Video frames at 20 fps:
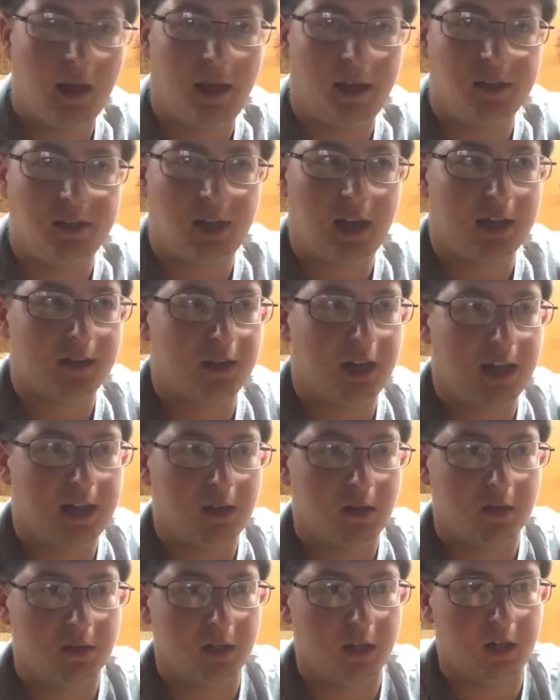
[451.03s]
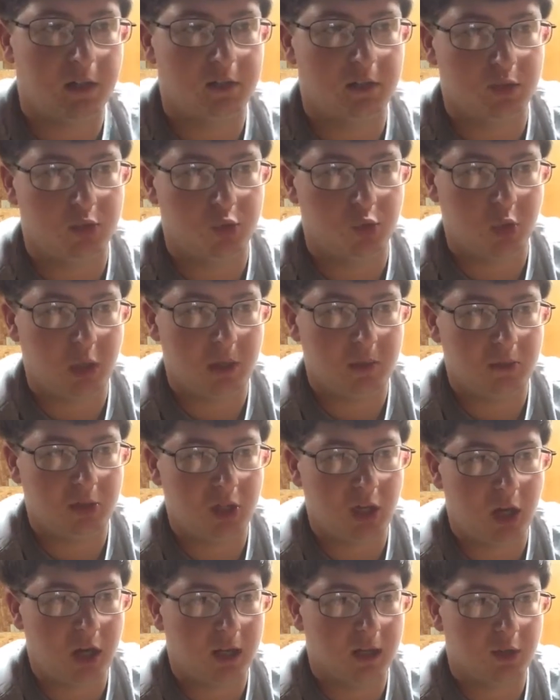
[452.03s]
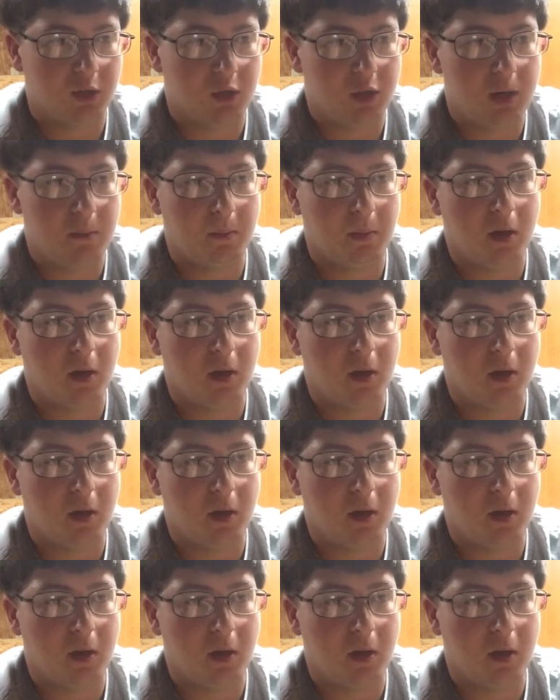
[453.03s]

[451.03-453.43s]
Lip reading: he's got that on there. It's a Dream Shot Green